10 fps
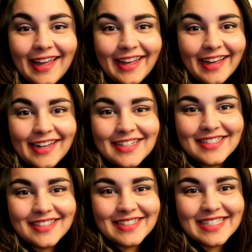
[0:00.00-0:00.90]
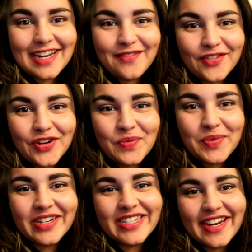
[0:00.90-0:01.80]
Hey guys, so it's time for another
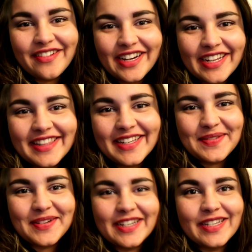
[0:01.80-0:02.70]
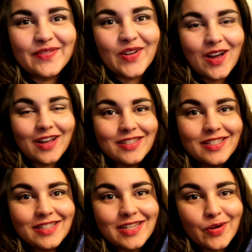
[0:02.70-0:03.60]
book diary, and this one is for
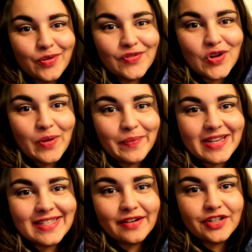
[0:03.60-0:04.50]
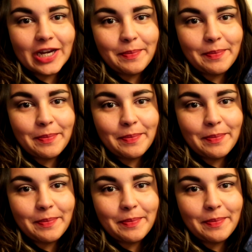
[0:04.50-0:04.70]
Tower of Dawn by Sarah J.